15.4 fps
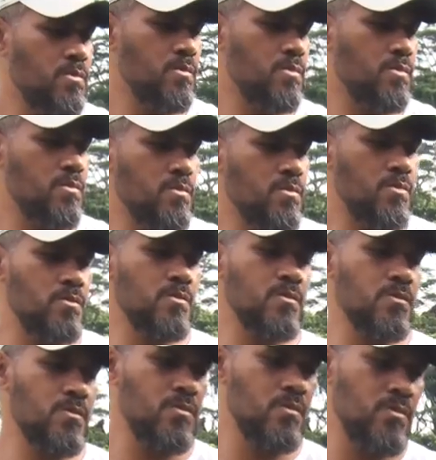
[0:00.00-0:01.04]

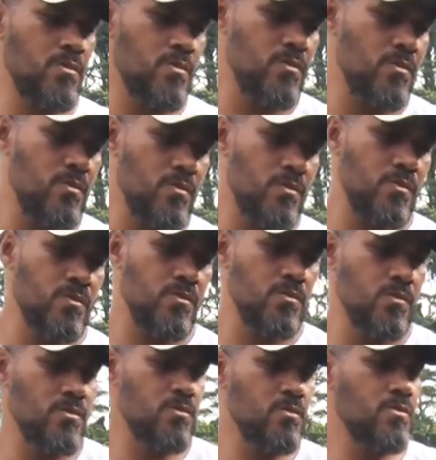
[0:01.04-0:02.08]

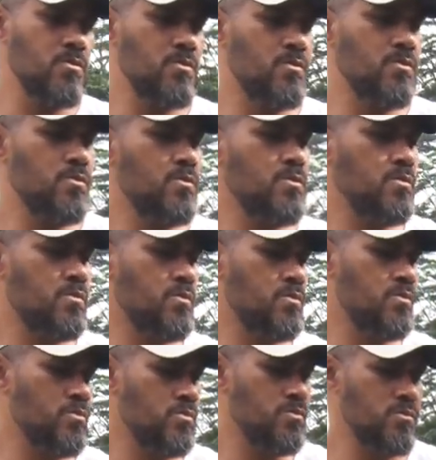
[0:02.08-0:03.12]

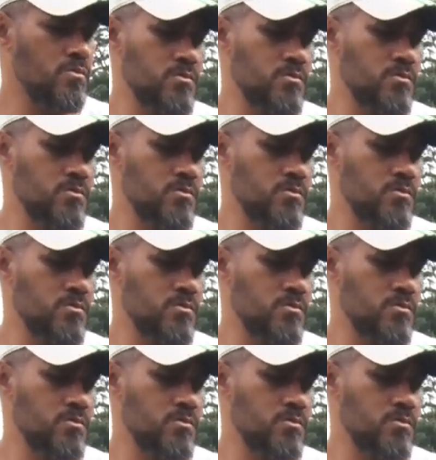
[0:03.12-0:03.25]
No words are spoken by the person on screen.